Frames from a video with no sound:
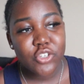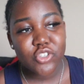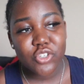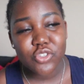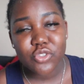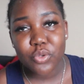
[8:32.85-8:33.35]

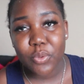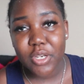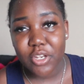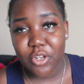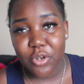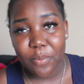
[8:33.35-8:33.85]
just doing
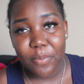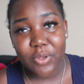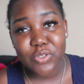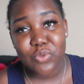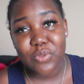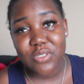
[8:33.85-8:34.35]
it on a
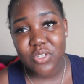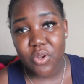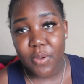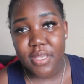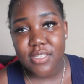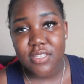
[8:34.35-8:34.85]
box was
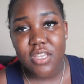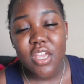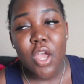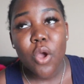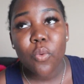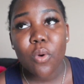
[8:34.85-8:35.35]
crazy.
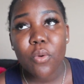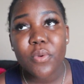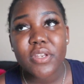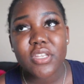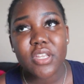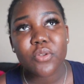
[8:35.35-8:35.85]
What
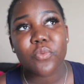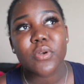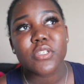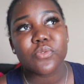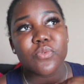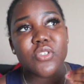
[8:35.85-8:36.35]
we did
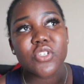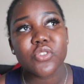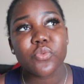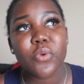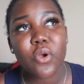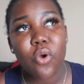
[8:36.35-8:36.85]
was you
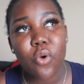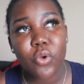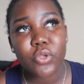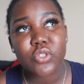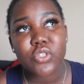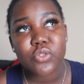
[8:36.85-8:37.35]
just
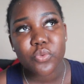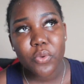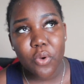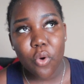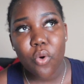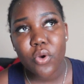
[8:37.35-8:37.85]

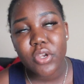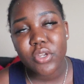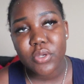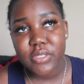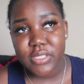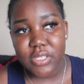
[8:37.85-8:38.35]
record
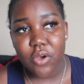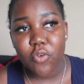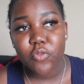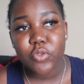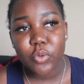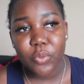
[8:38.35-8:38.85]

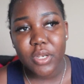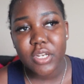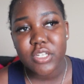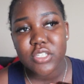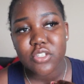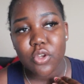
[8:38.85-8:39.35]
yourself
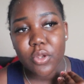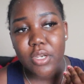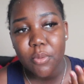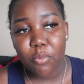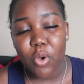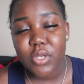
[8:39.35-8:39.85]
doing it on
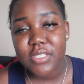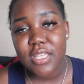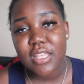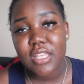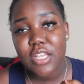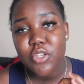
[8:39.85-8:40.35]
the box,
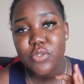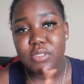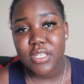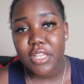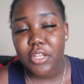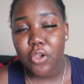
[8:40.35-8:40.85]
and then you
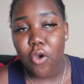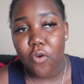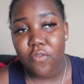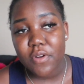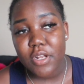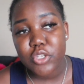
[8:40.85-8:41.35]
send it
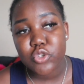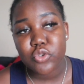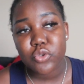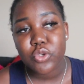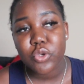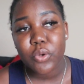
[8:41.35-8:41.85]
over
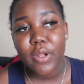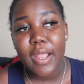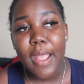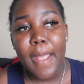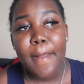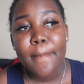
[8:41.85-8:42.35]
to your